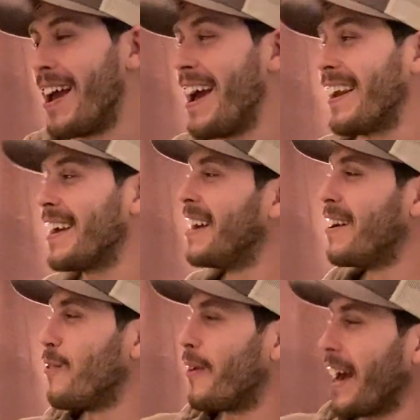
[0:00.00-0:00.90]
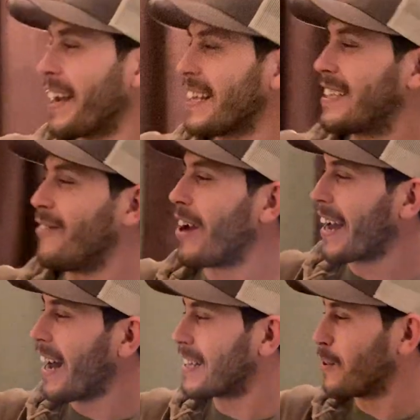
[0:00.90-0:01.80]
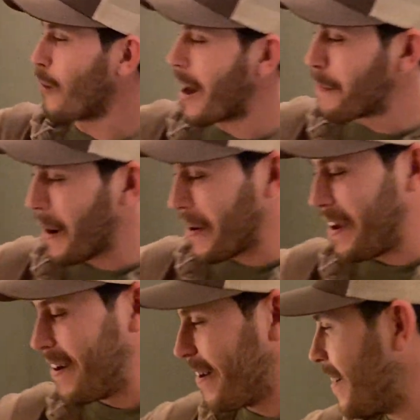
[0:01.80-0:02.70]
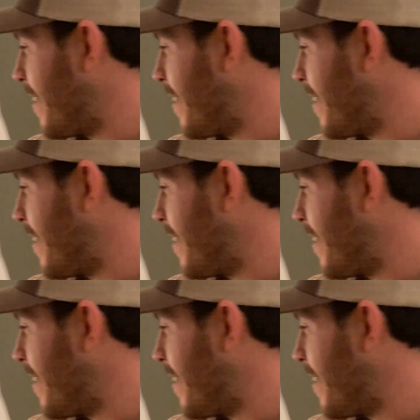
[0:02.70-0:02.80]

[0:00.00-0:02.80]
And when I got to right about here,